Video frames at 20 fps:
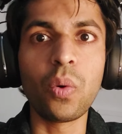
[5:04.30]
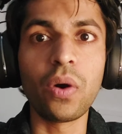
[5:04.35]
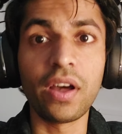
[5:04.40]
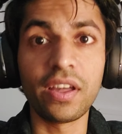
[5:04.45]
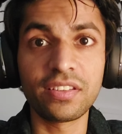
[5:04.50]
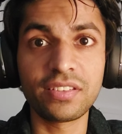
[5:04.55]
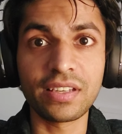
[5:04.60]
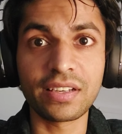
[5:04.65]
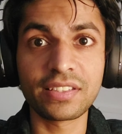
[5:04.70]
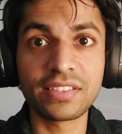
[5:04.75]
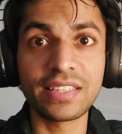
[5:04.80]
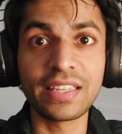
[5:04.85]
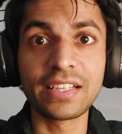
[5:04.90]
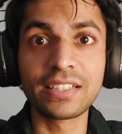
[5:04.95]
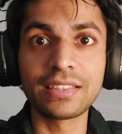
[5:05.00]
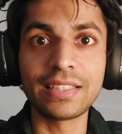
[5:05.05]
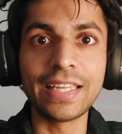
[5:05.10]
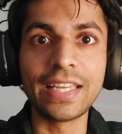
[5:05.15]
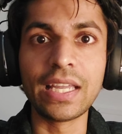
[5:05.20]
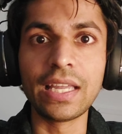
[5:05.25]
What I
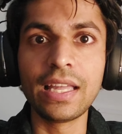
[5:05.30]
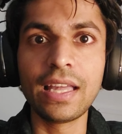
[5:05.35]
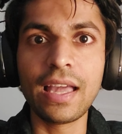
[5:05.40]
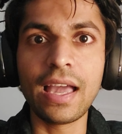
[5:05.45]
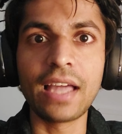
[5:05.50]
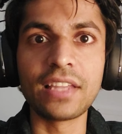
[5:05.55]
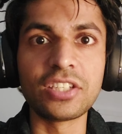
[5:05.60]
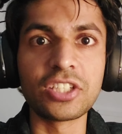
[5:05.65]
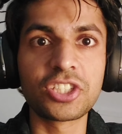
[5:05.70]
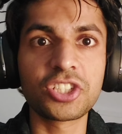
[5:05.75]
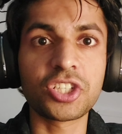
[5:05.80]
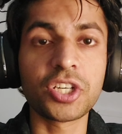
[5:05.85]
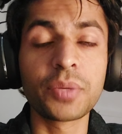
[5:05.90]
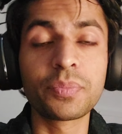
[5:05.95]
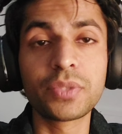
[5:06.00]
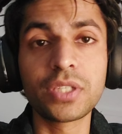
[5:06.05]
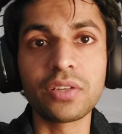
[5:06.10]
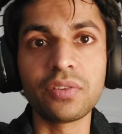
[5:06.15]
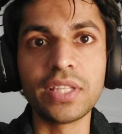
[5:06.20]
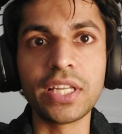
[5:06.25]
succinctly and
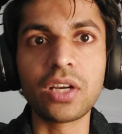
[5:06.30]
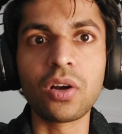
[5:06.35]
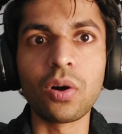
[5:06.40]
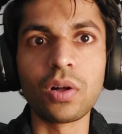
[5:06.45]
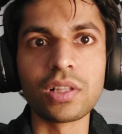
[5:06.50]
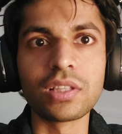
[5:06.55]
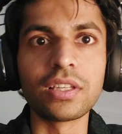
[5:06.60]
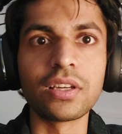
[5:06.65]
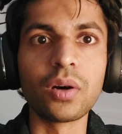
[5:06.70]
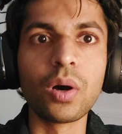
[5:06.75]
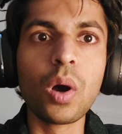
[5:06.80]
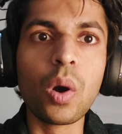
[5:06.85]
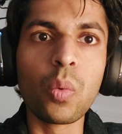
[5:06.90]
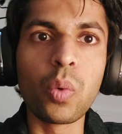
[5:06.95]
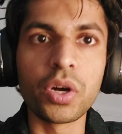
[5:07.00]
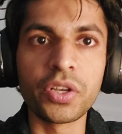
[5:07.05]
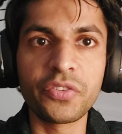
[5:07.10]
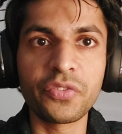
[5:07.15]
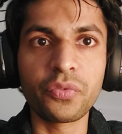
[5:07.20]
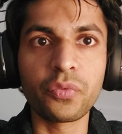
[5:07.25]
descriptively call the
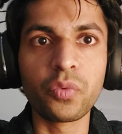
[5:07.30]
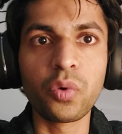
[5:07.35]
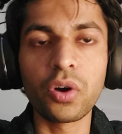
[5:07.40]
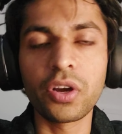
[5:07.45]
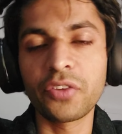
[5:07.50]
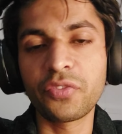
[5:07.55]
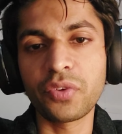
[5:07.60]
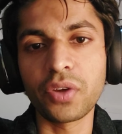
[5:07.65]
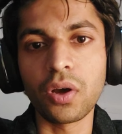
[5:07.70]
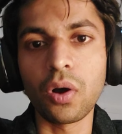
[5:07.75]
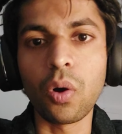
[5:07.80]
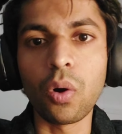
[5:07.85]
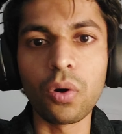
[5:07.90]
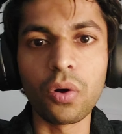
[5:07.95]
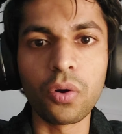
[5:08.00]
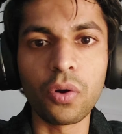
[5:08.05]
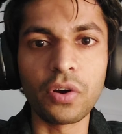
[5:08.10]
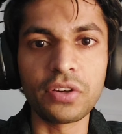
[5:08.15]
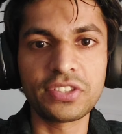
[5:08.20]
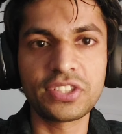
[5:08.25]
what if it all
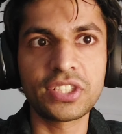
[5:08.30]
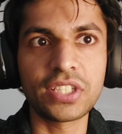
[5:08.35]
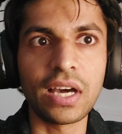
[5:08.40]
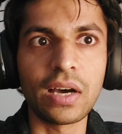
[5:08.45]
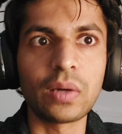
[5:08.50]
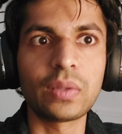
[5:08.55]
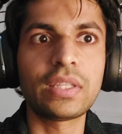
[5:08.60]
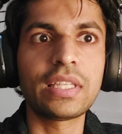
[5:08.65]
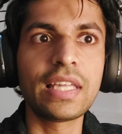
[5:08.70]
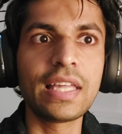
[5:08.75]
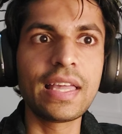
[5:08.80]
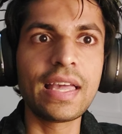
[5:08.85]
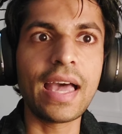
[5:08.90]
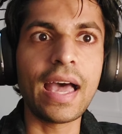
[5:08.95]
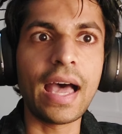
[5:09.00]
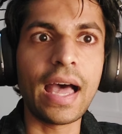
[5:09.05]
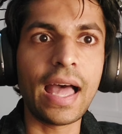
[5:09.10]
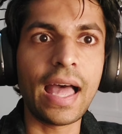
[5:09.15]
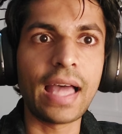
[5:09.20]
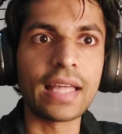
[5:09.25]
goes south,
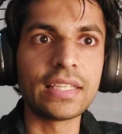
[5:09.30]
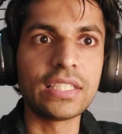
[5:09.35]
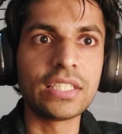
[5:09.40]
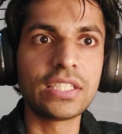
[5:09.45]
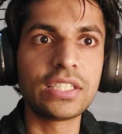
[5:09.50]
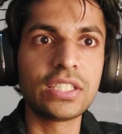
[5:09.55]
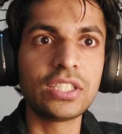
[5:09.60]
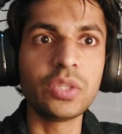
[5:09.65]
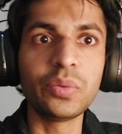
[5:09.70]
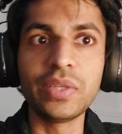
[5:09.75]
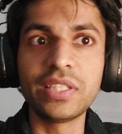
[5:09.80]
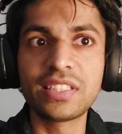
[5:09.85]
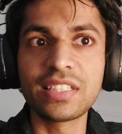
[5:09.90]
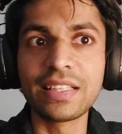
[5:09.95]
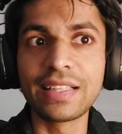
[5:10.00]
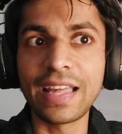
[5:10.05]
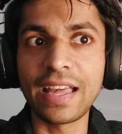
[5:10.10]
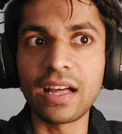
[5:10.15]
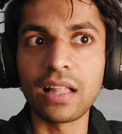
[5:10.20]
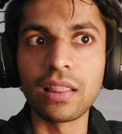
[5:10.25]
and do we
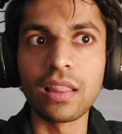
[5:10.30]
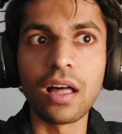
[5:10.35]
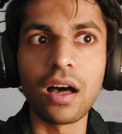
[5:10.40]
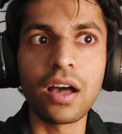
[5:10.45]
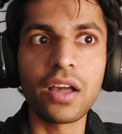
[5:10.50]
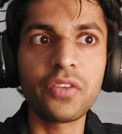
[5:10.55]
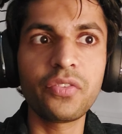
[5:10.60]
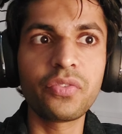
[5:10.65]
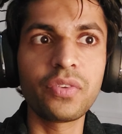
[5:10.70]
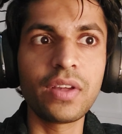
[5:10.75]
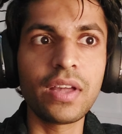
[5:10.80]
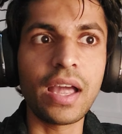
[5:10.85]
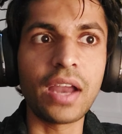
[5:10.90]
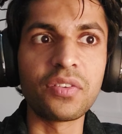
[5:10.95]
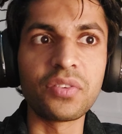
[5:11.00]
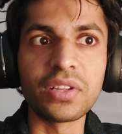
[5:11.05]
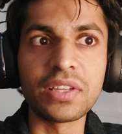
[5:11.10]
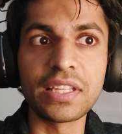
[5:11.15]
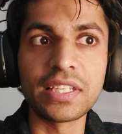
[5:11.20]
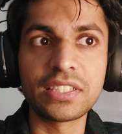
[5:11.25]
still get alive
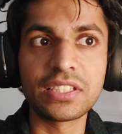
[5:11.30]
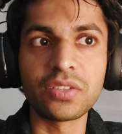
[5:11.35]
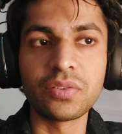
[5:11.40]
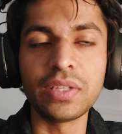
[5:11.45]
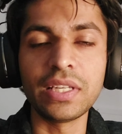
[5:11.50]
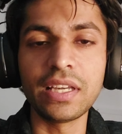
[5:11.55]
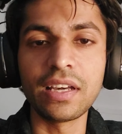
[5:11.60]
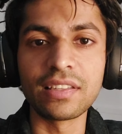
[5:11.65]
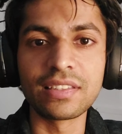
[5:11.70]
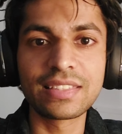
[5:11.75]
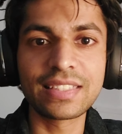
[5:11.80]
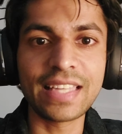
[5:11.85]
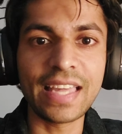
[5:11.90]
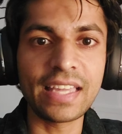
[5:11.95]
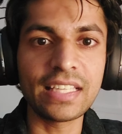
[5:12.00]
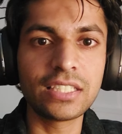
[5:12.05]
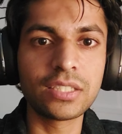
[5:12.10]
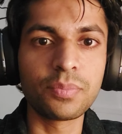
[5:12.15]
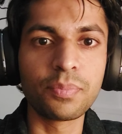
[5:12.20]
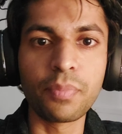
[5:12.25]
and relatively
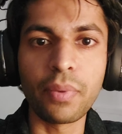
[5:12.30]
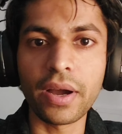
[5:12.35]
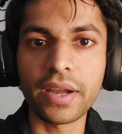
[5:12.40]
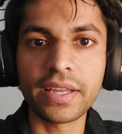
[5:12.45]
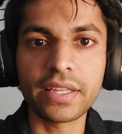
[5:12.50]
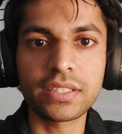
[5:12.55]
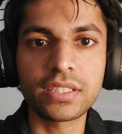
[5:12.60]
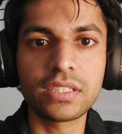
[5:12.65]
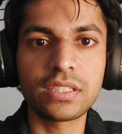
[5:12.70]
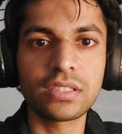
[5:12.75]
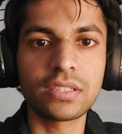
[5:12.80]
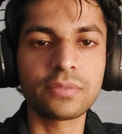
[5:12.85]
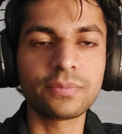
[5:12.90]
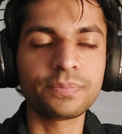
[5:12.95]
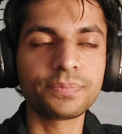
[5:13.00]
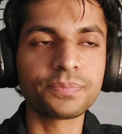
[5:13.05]
unscathed buckets?